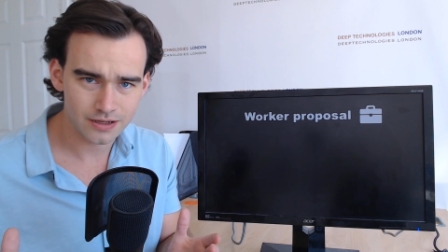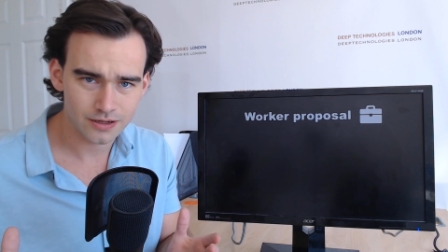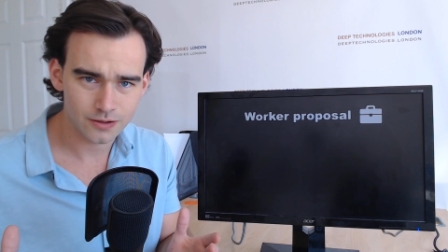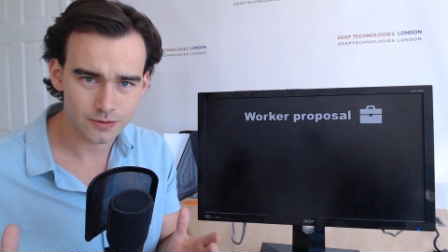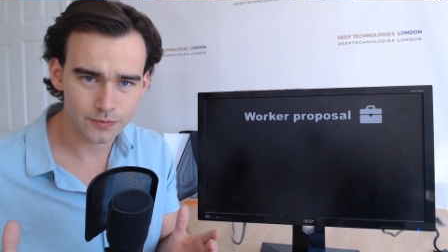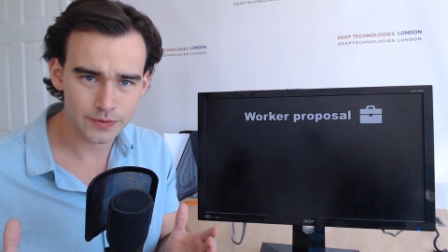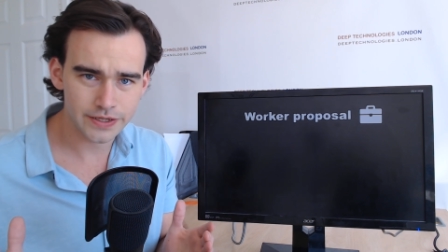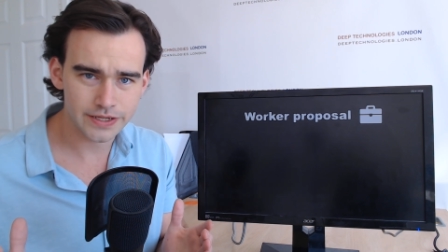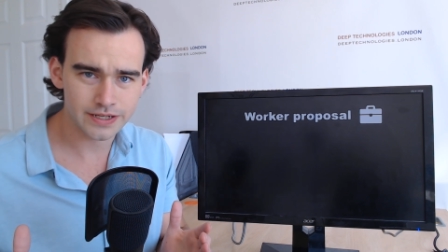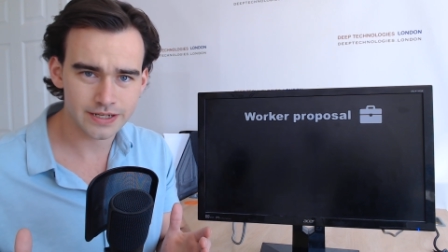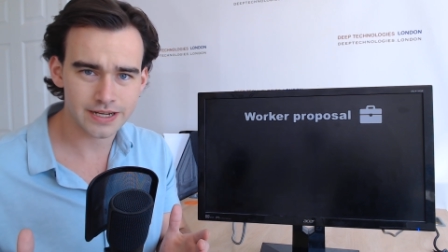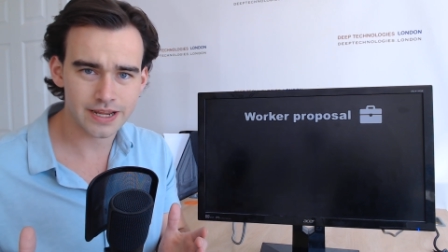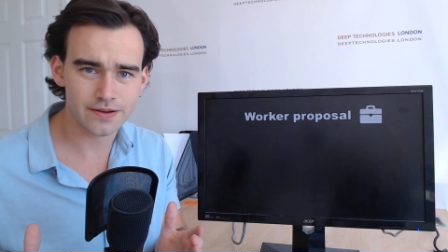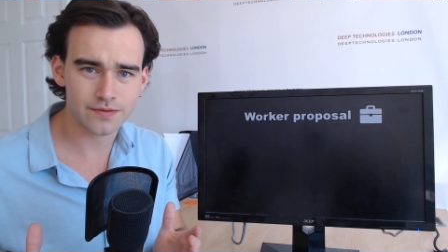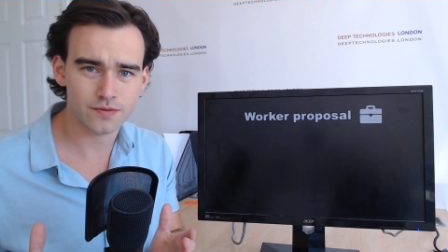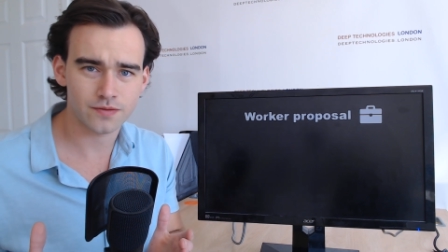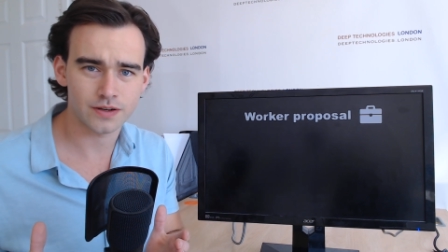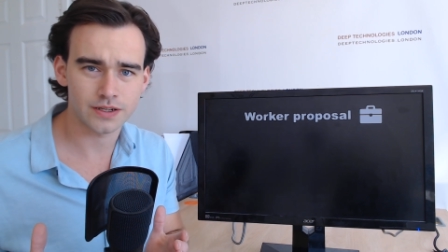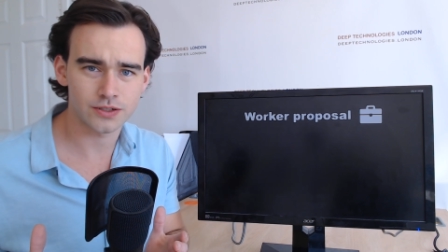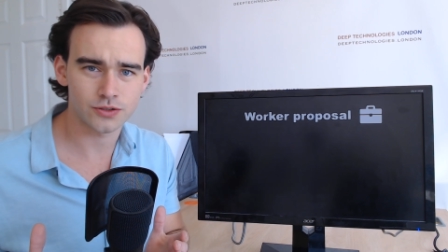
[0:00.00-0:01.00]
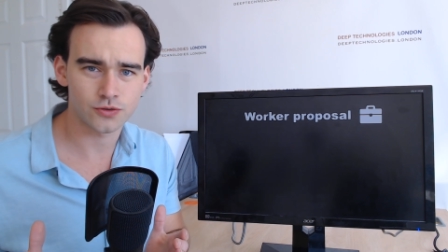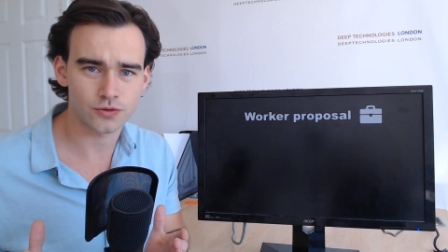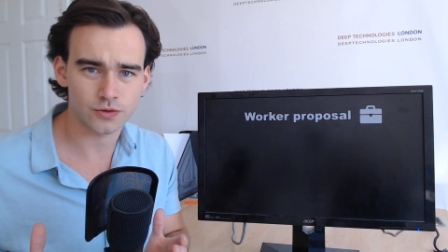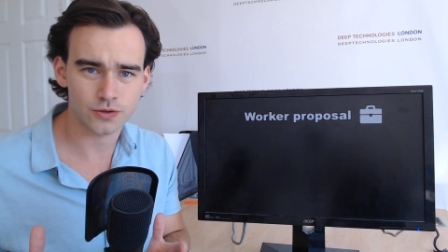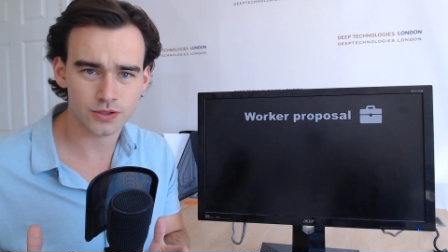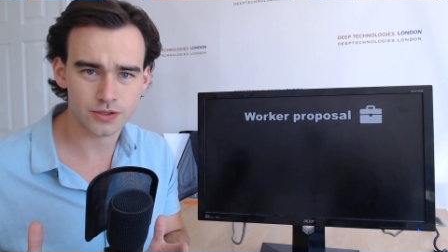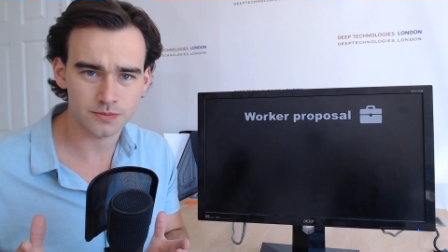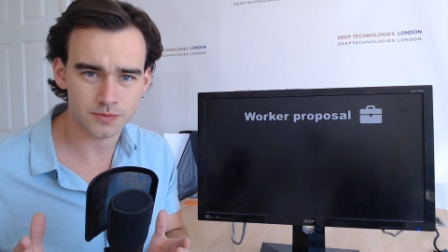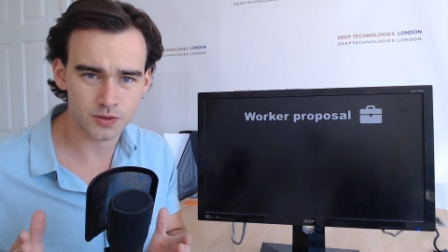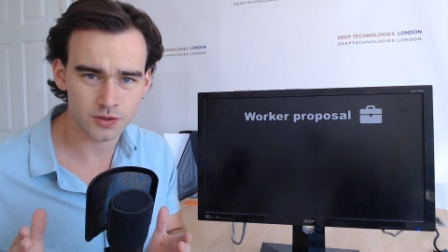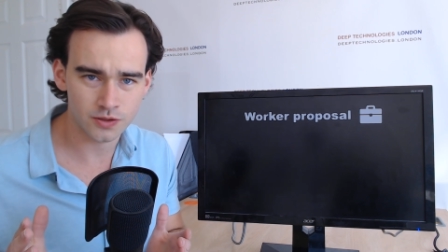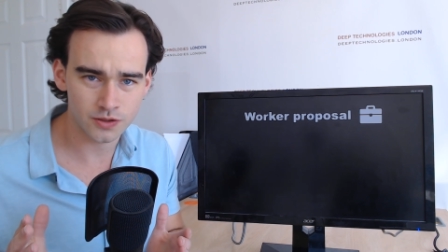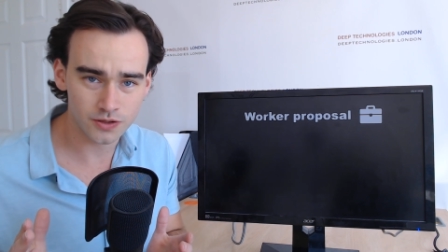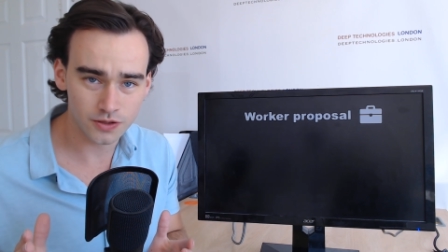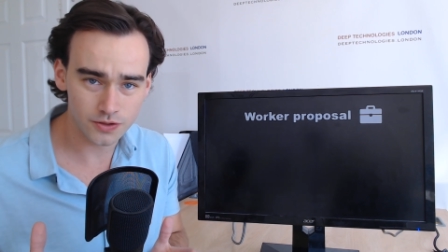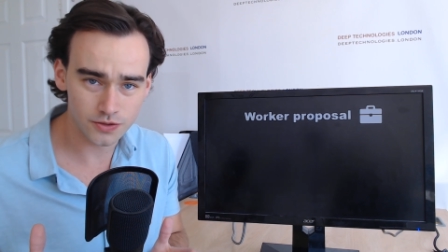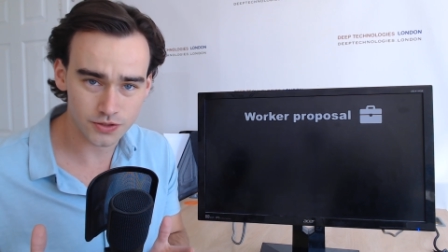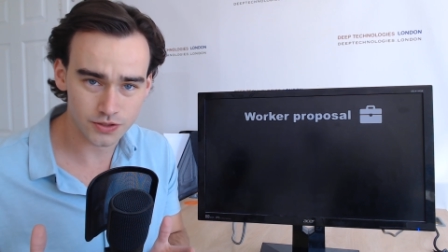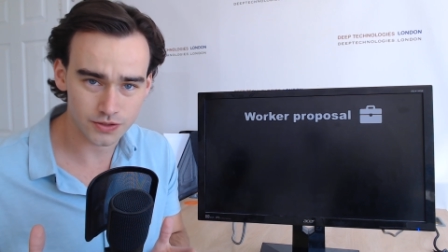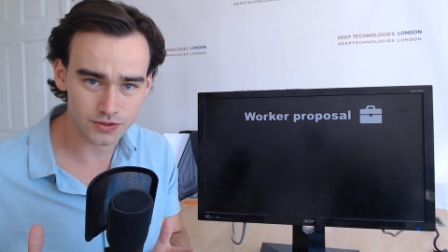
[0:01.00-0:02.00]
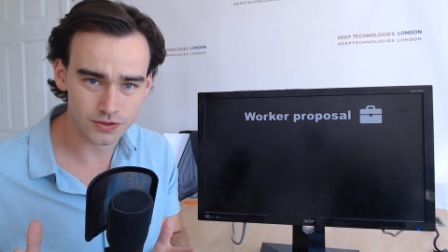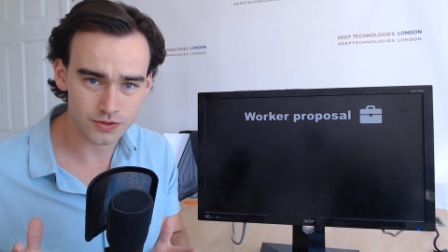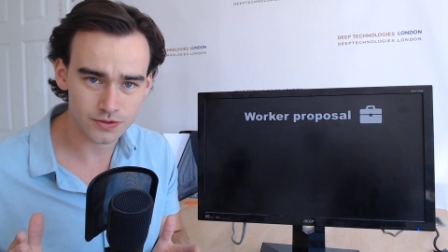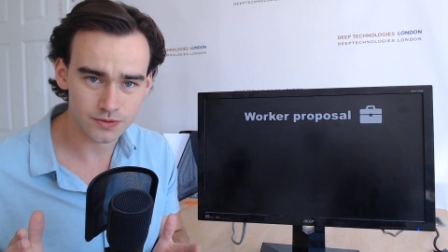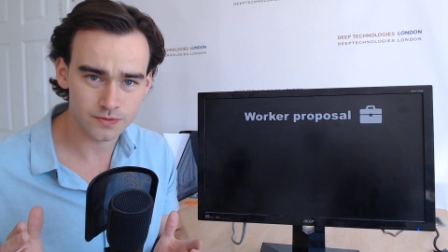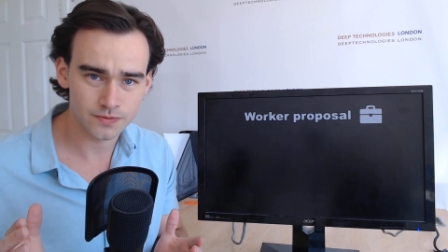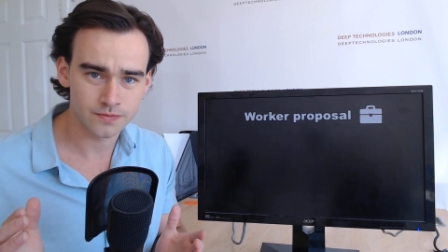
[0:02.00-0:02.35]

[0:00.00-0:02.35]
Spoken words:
we can definitely draw some conclusions.